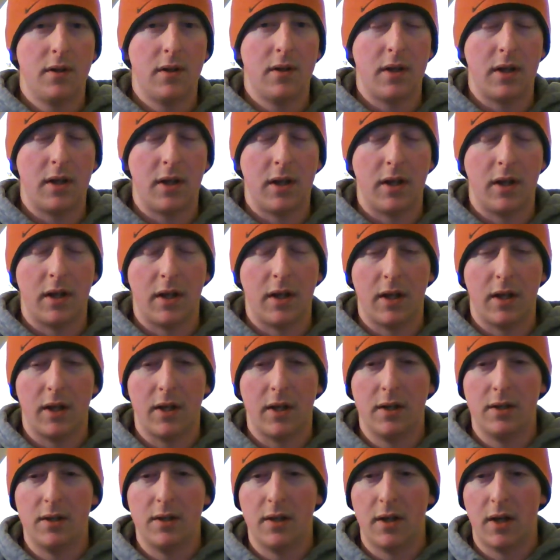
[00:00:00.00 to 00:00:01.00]

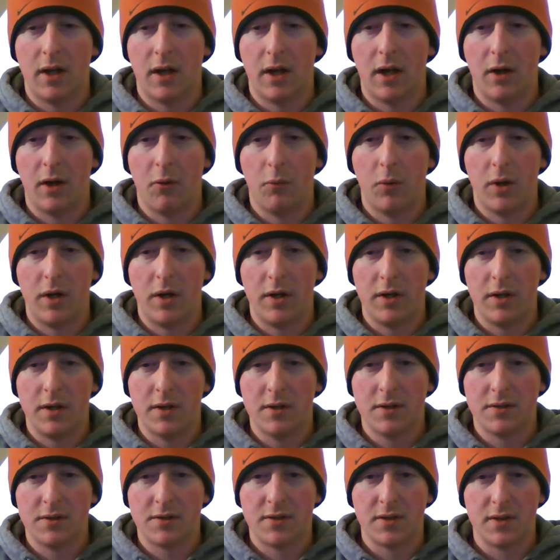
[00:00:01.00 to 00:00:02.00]
And what it
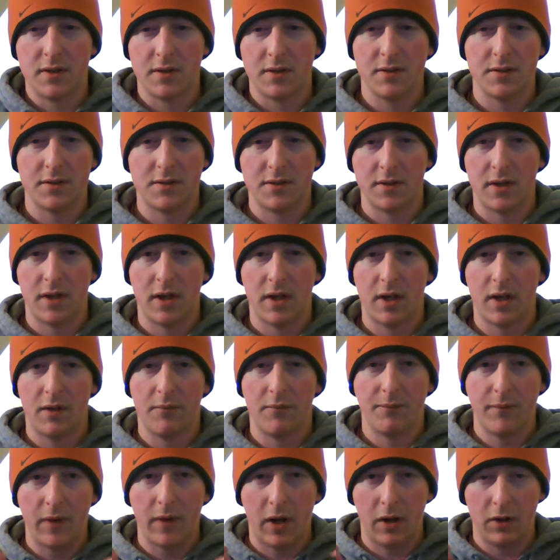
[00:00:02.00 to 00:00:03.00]
is
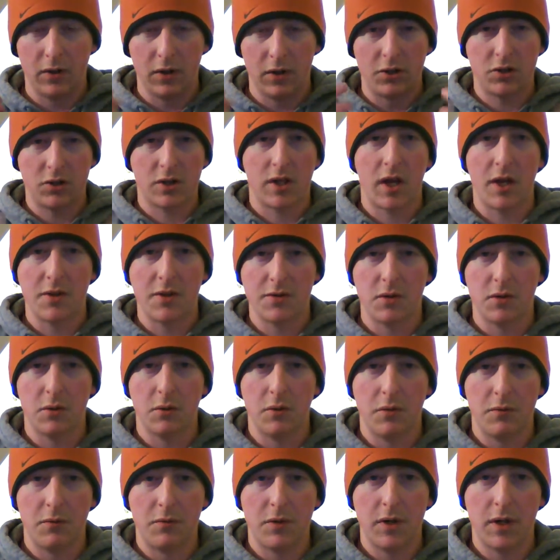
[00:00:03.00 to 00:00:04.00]
I'll let you guys
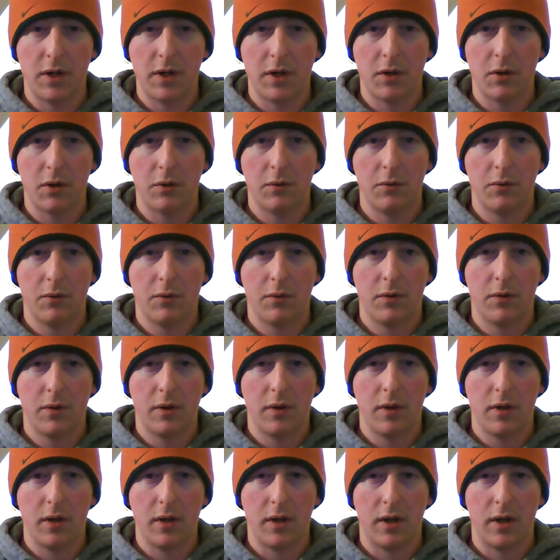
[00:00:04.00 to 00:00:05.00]
know in a video
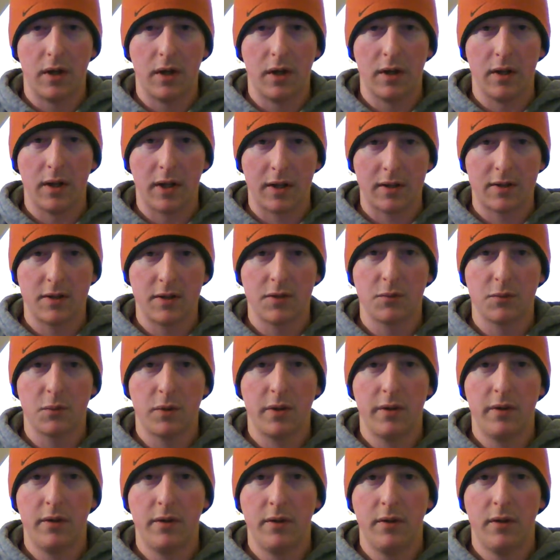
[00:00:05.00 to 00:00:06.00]
like this
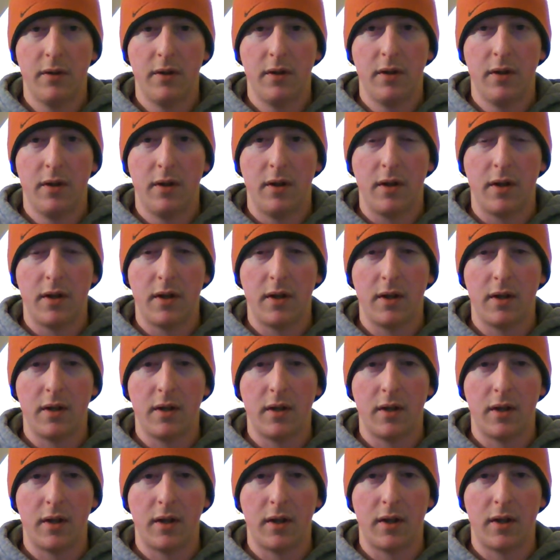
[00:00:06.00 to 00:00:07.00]
one.
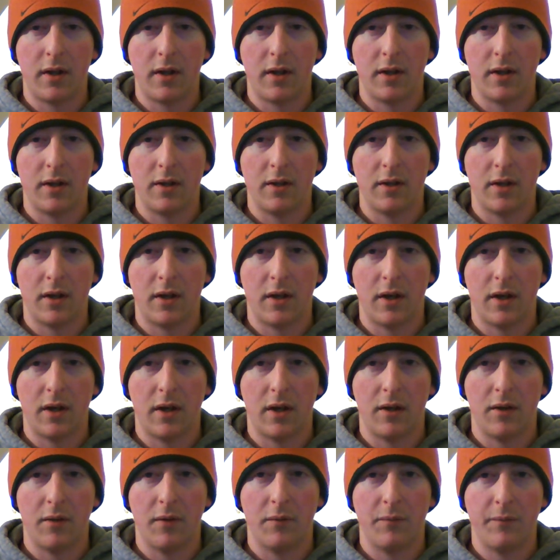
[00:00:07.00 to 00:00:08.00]
And
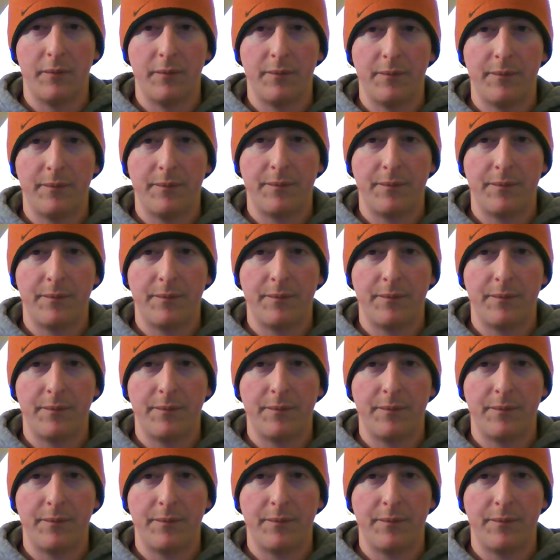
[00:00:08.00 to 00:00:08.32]
I'll